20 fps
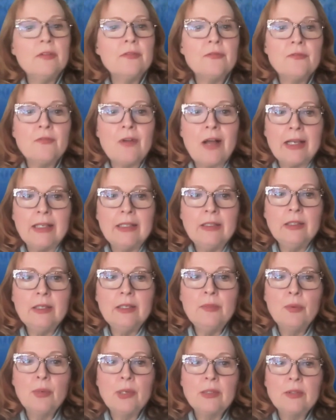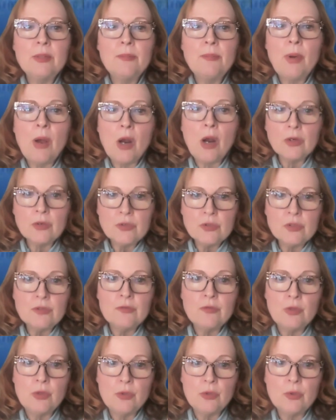finally bring the parts
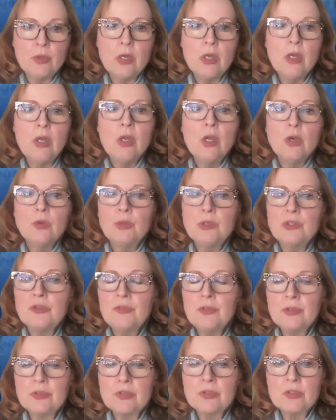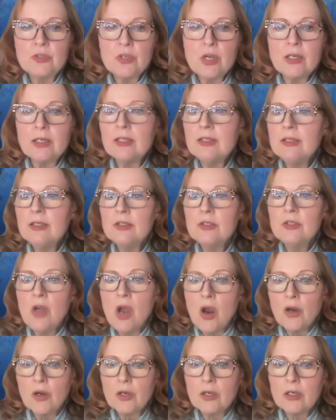of you which feel stuck in the
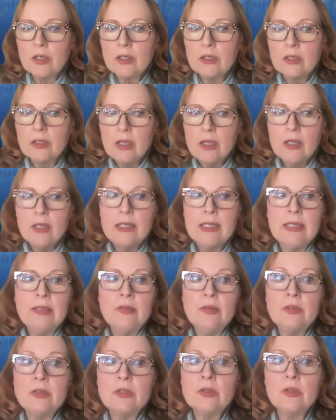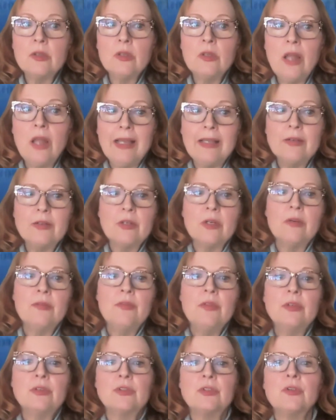dark into the light of
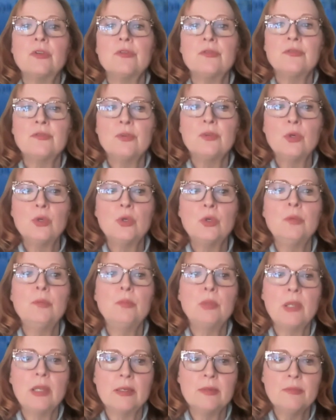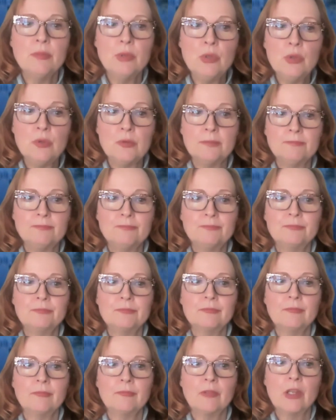this full blood moon.
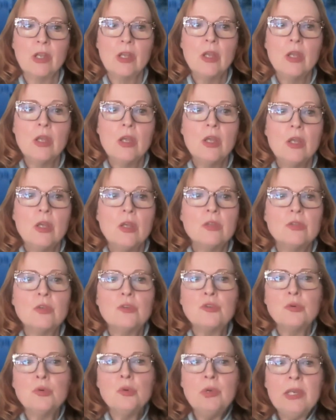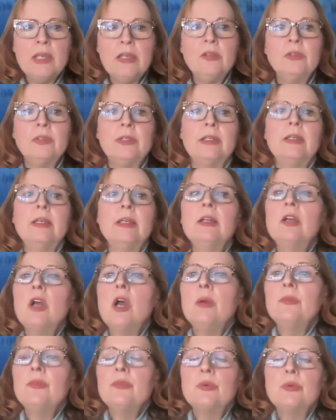So true healing can
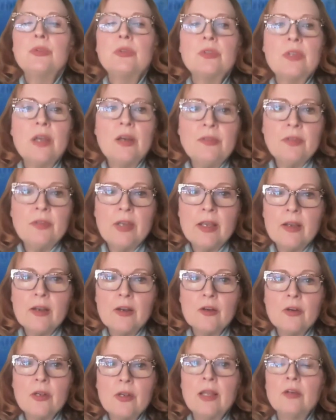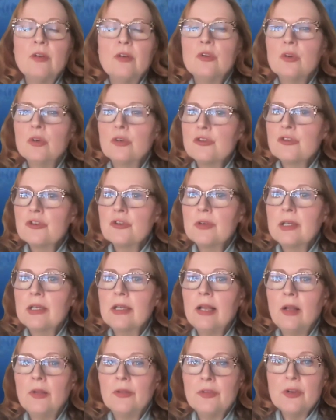come through self-care and nurturing
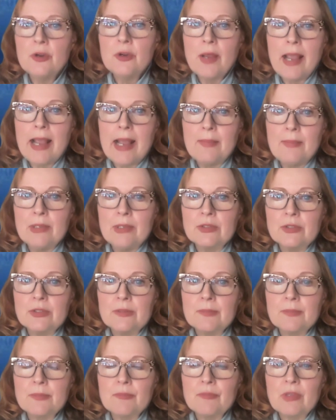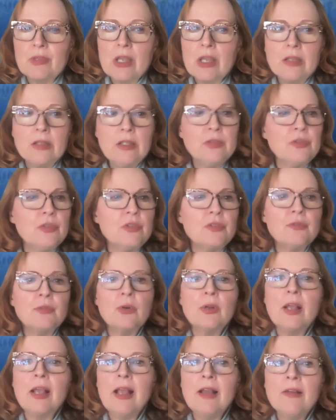healthier habits. This is
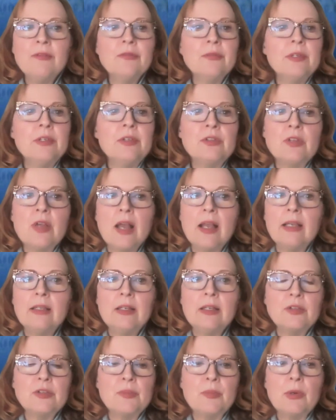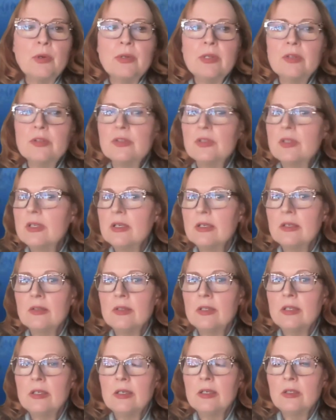for every sign experiencing
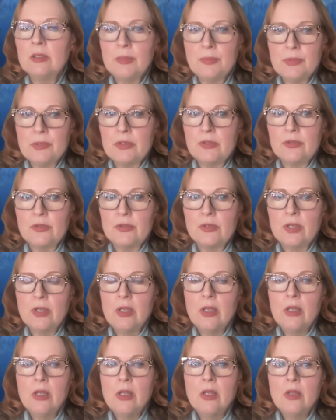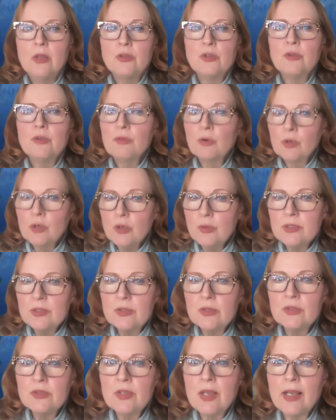the eclipses. So Virgo is
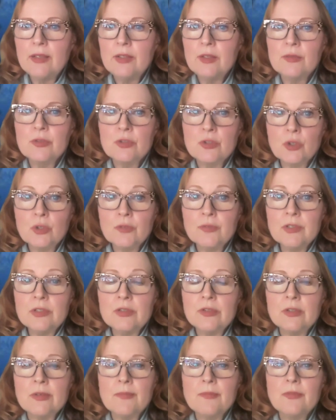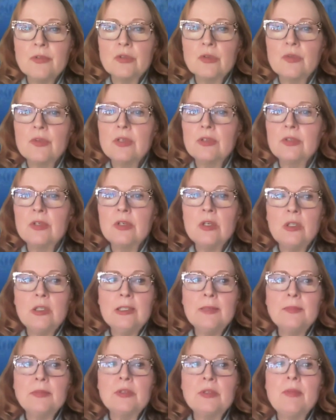the sign of service. So this
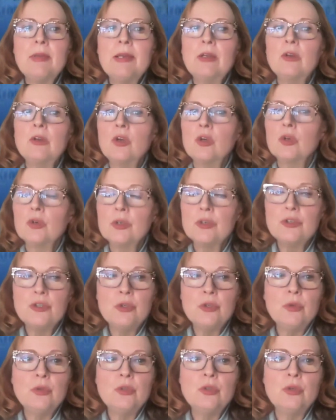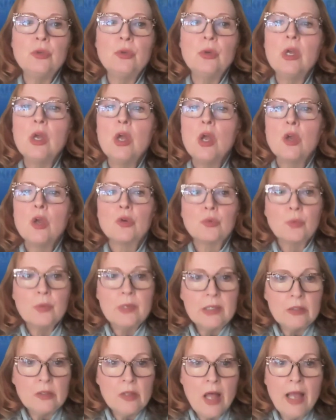eclipse may encourage you to
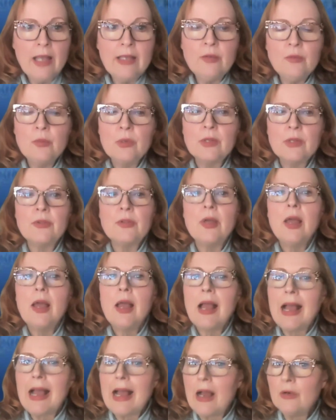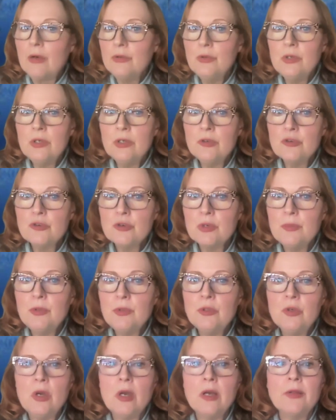realign with how you contribute
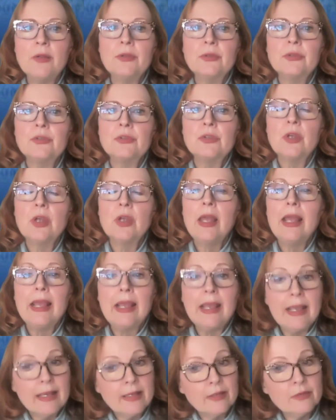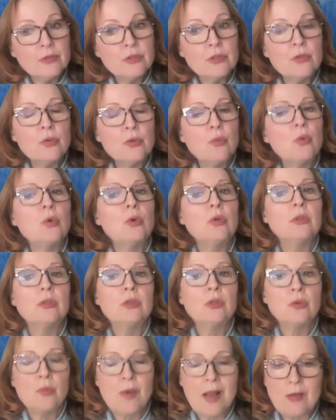to others and to the world
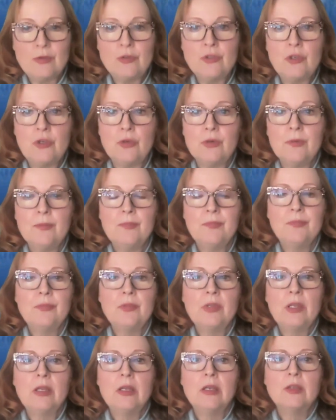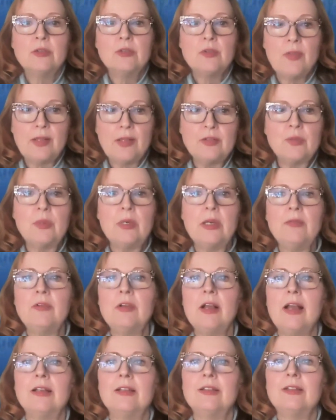around you. So that's what I've got.